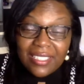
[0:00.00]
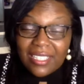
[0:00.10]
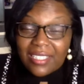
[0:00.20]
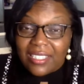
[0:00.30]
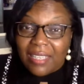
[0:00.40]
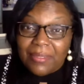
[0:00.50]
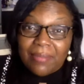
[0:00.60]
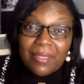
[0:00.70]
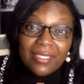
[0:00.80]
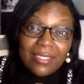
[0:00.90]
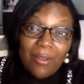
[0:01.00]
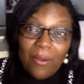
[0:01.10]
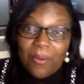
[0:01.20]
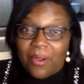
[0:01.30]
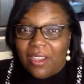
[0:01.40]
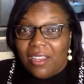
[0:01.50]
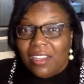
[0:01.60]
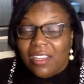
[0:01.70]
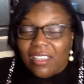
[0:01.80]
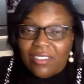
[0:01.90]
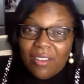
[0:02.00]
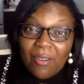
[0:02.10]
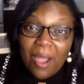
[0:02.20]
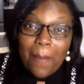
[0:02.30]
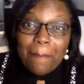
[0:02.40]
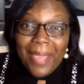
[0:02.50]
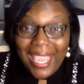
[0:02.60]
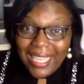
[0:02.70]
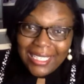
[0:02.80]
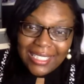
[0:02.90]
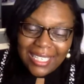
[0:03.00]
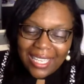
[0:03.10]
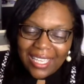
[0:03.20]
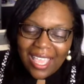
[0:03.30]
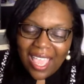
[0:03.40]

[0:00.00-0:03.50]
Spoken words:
It just seems to be so, amazing.